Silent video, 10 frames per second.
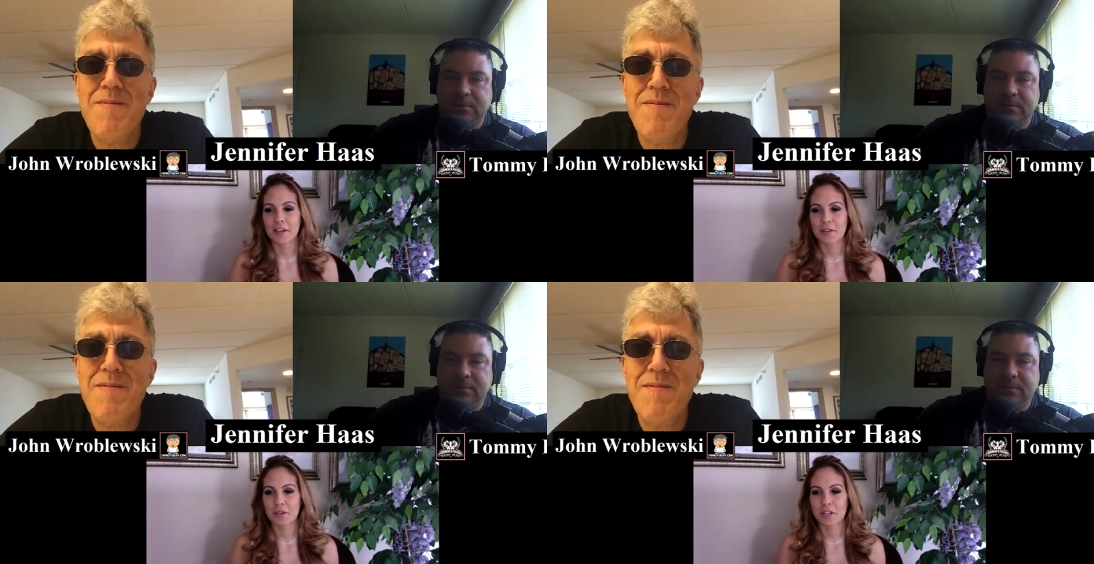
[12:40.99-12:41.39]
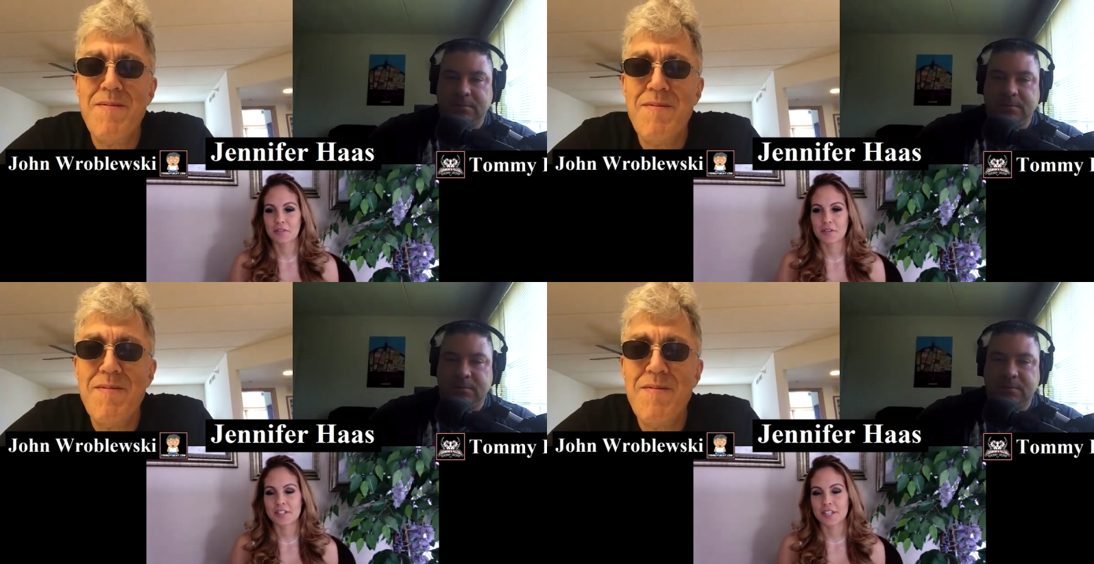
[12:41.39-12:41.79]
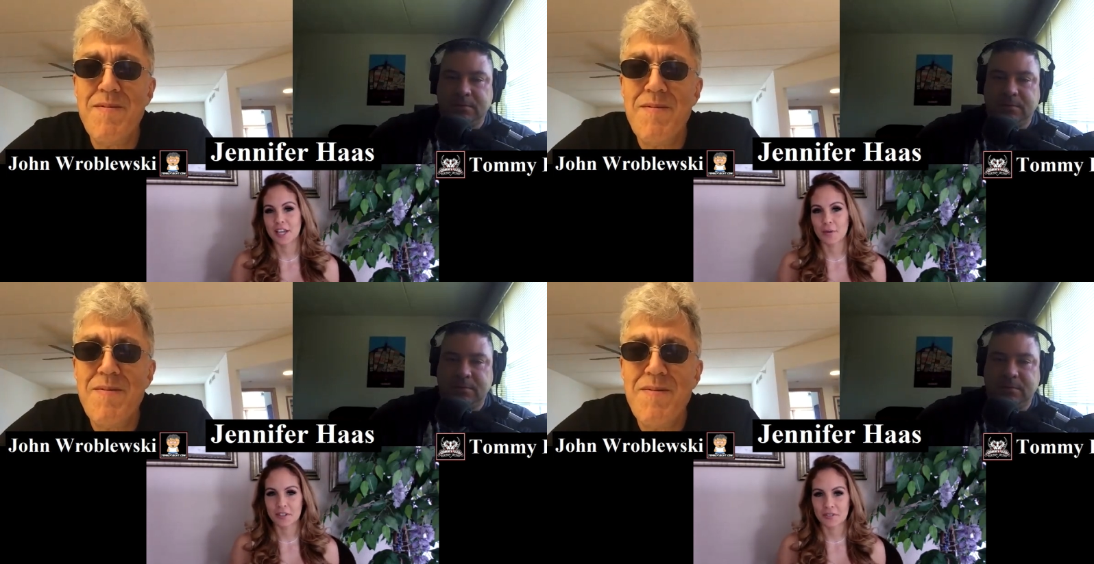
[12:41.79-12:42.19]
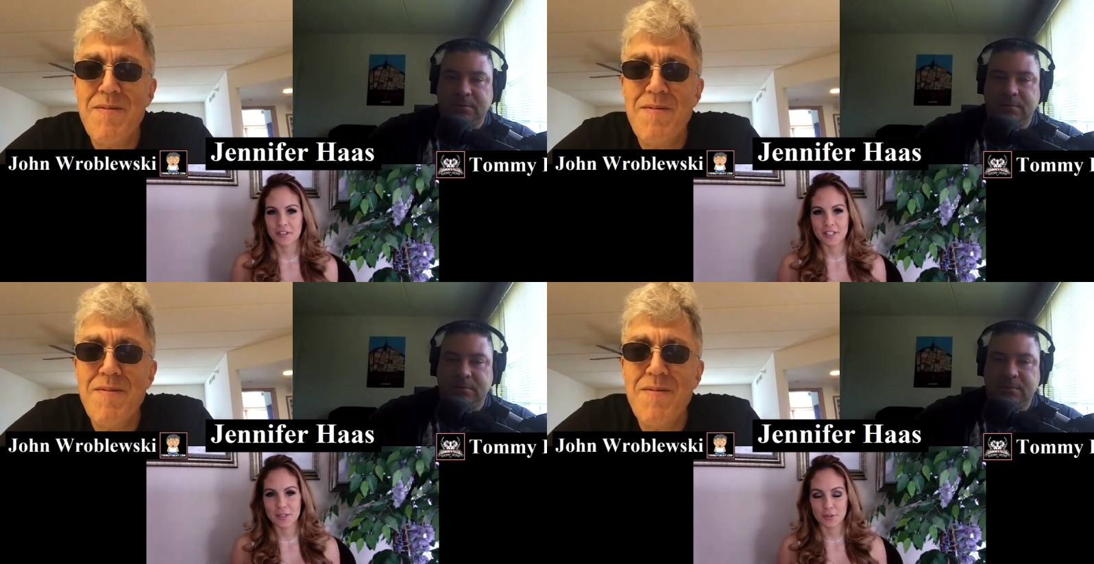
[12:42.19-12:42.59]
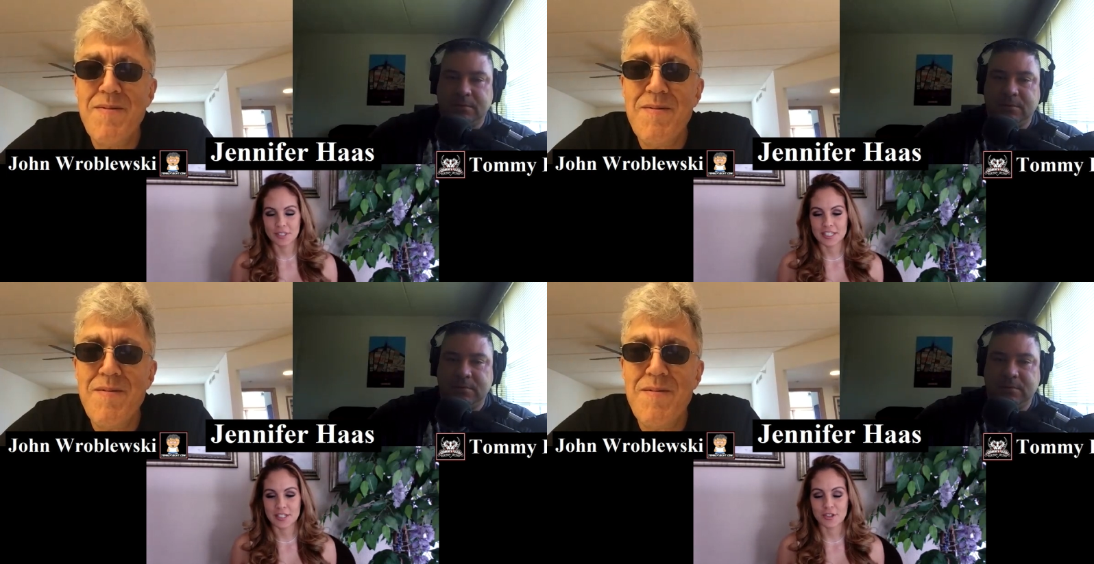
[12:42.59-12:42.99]
Speaker 1: other interviews like i work for the school
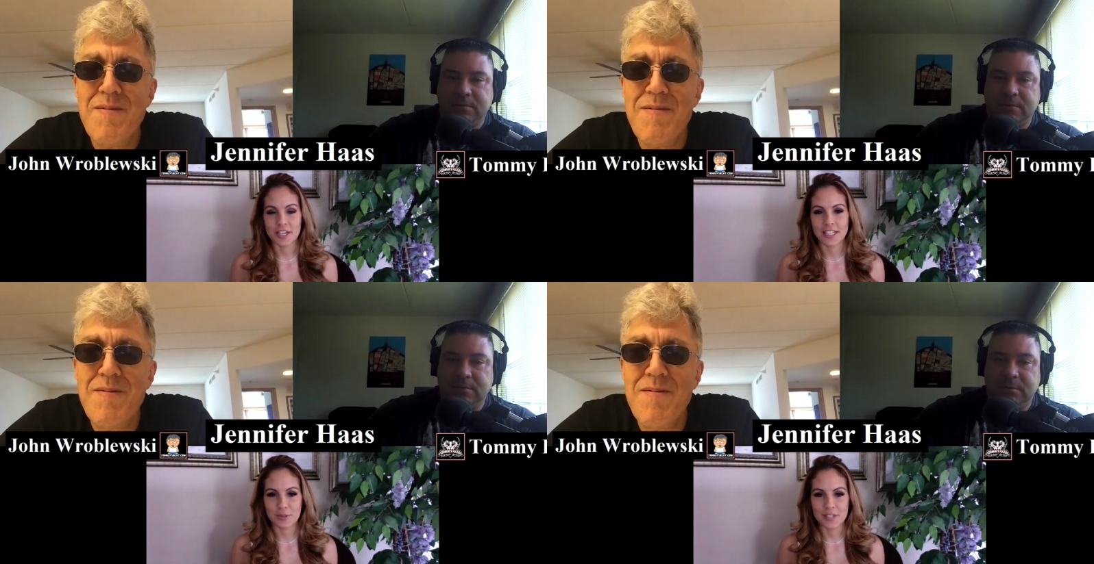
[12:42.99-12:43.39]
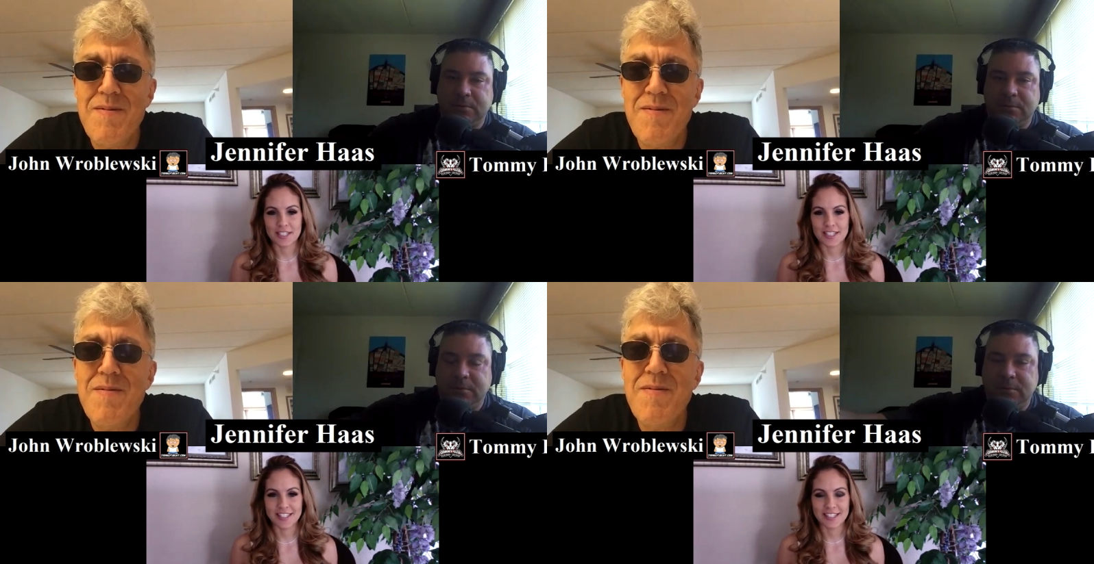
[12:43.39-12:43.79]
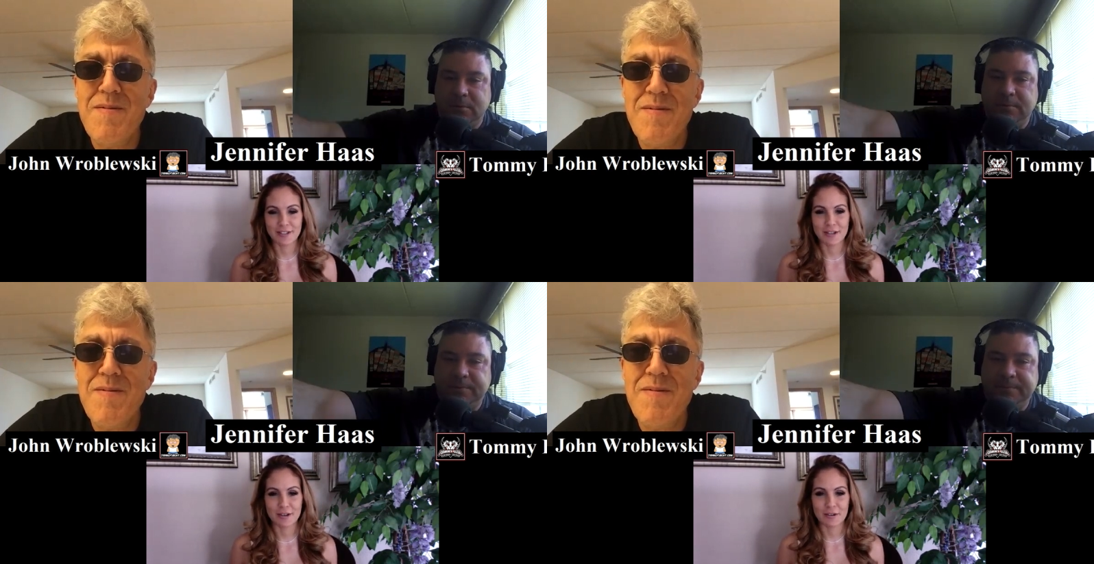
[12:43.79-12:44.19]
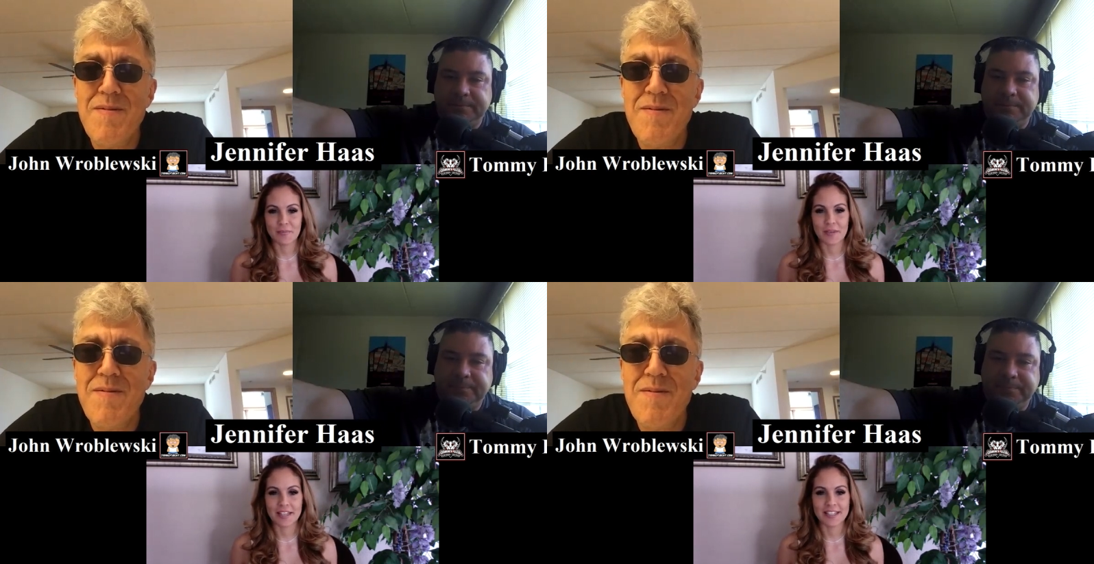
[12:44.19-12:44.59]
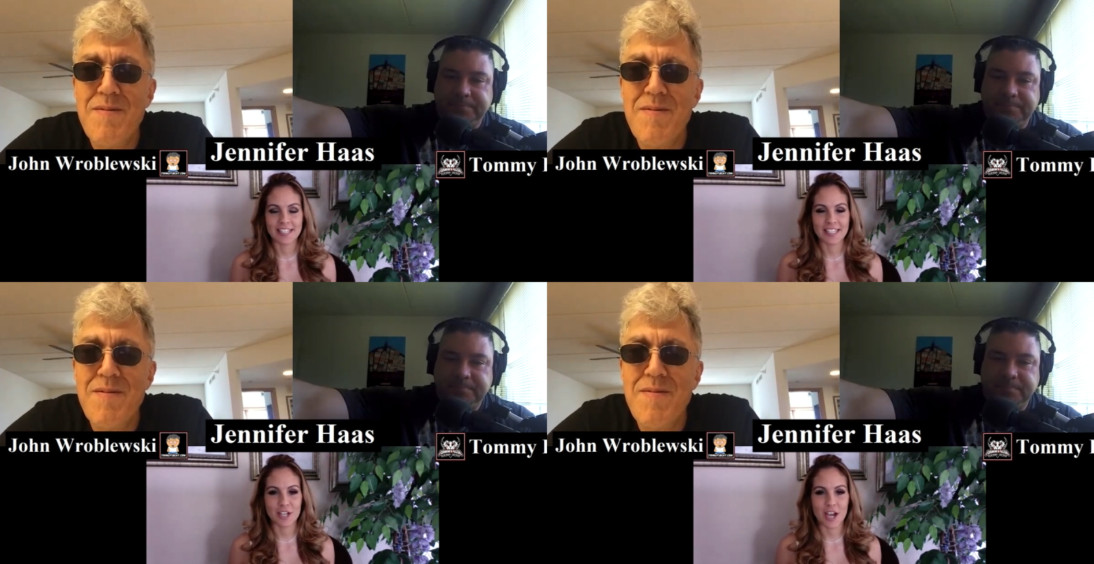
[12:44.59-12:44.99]
district which is you know your
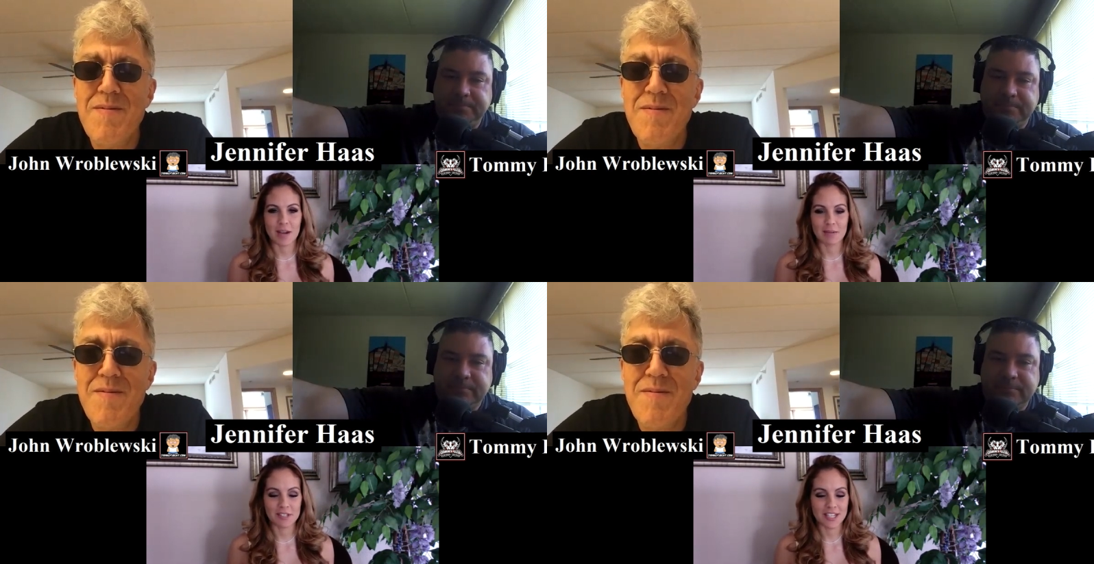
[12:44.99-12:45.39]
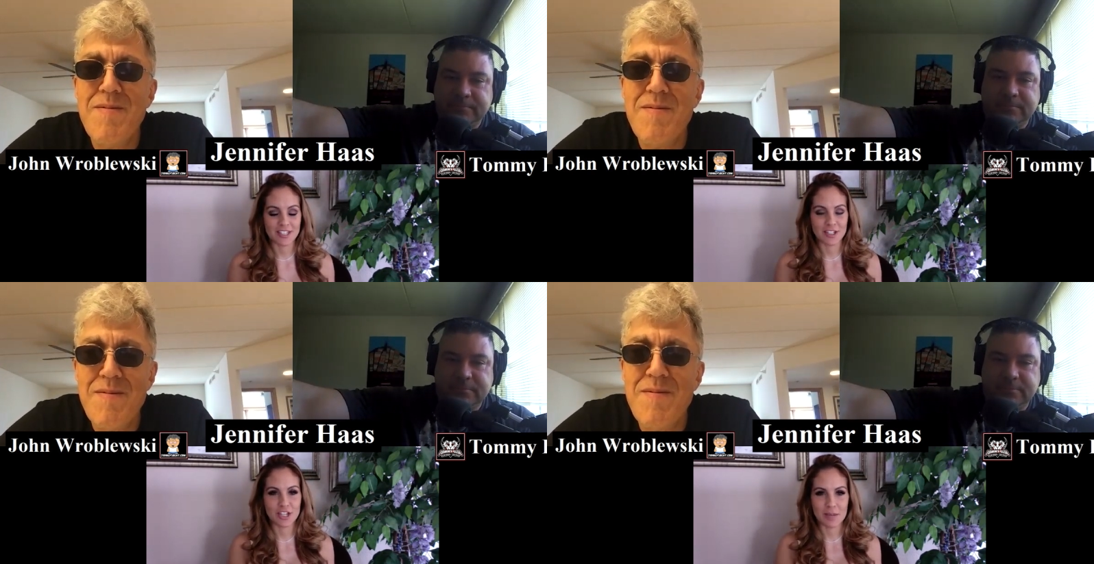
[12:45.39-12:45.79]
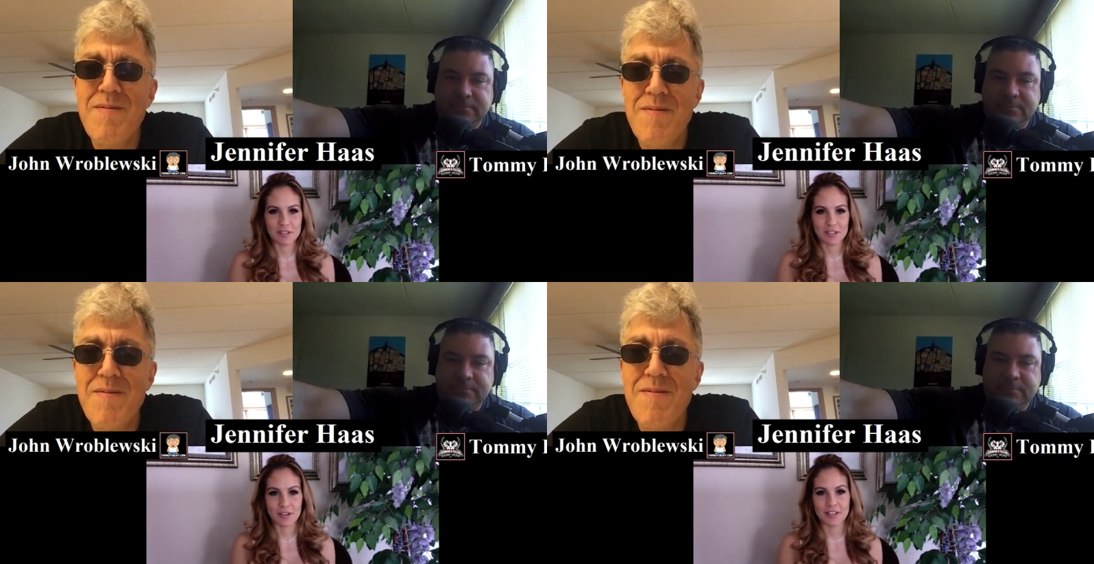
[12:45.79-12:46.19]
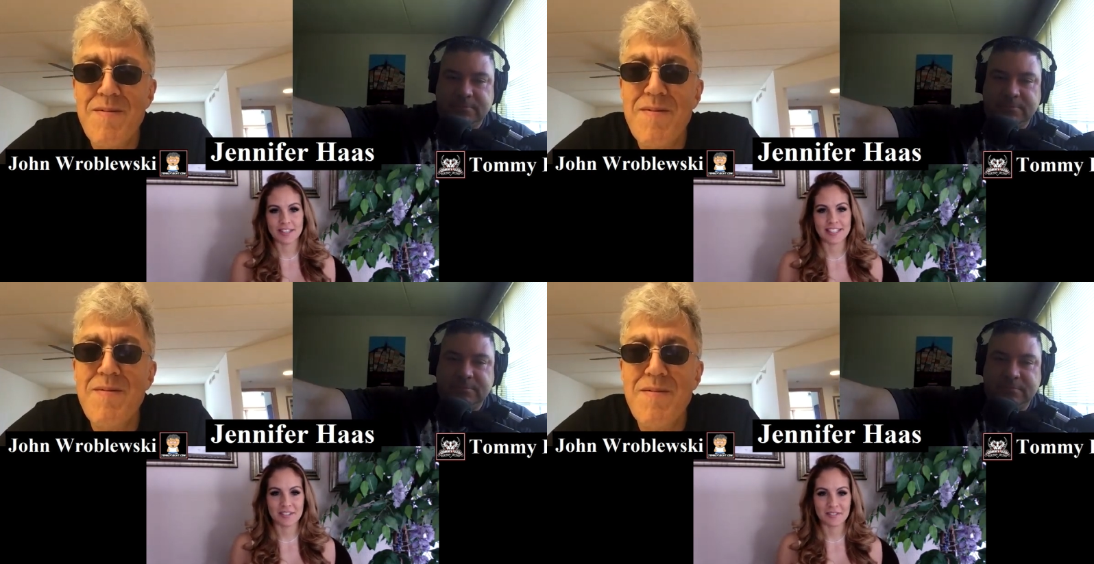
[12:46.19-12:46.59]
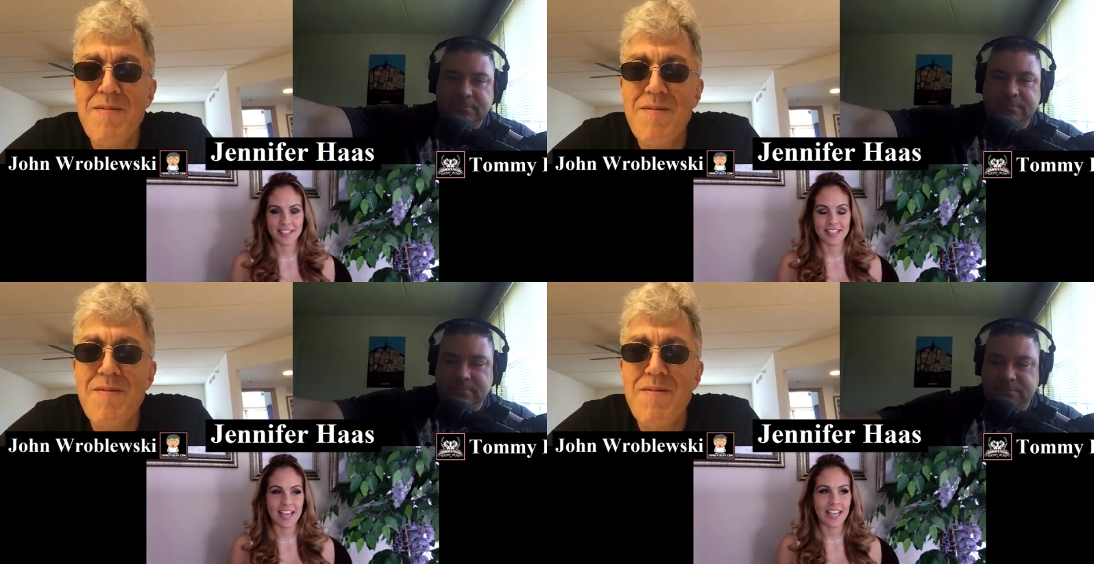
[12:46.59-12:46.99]
basic job which has job security stuff
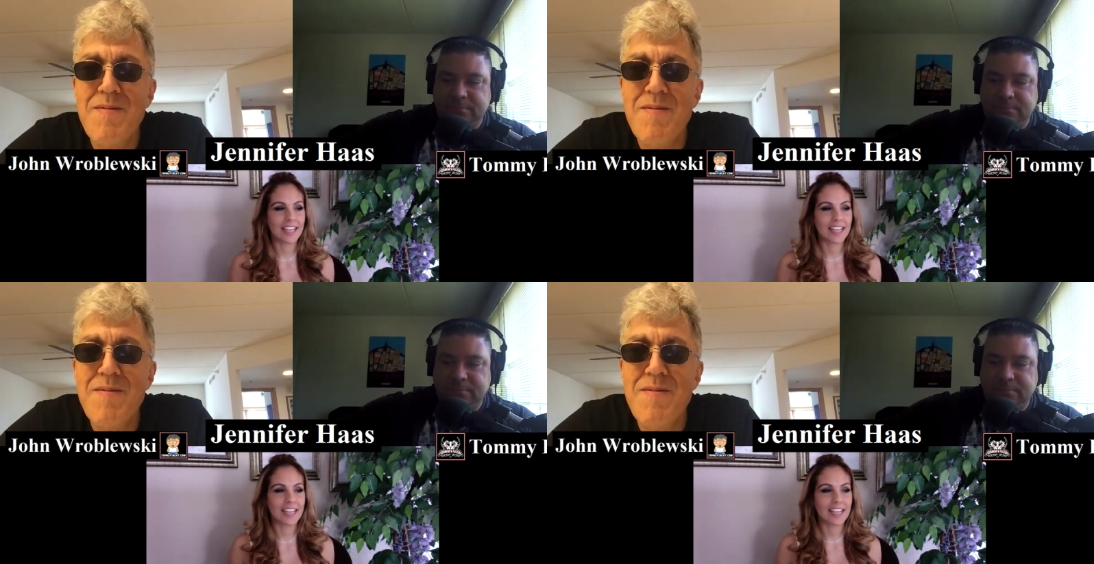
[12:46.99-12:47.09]
like that and,